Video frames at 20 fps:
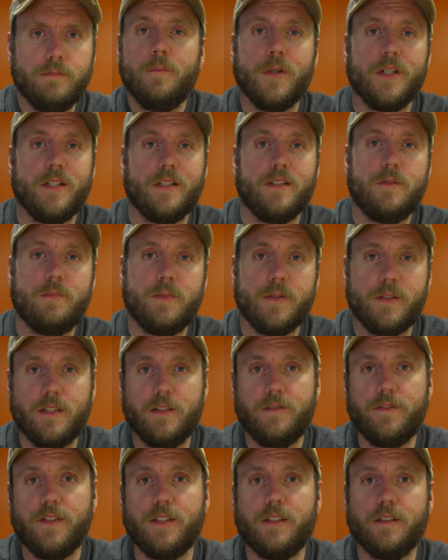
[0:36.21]
but
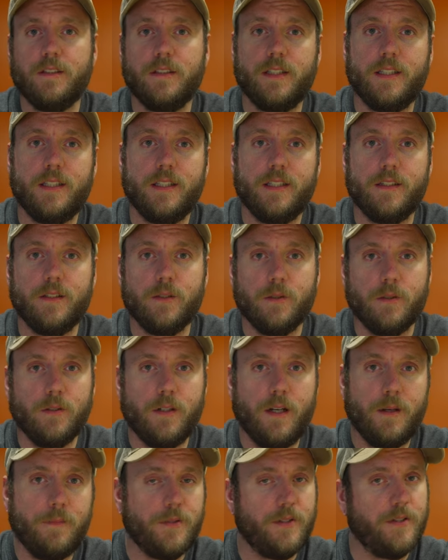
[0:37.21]
specifically the
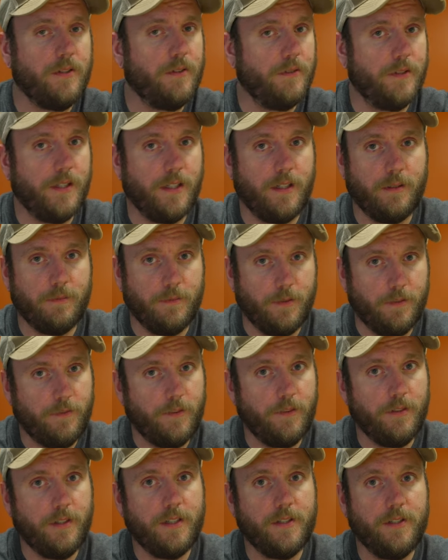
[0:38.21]
episode that I'm
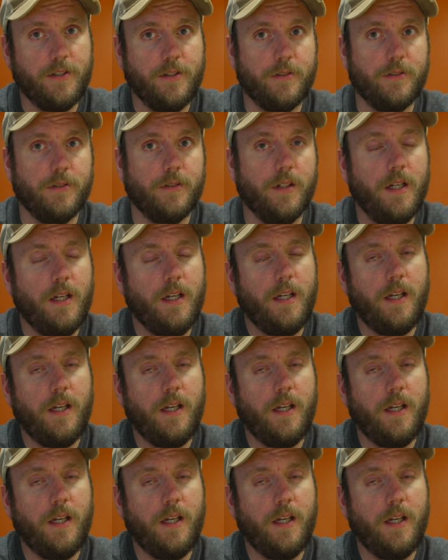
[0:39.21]
referring to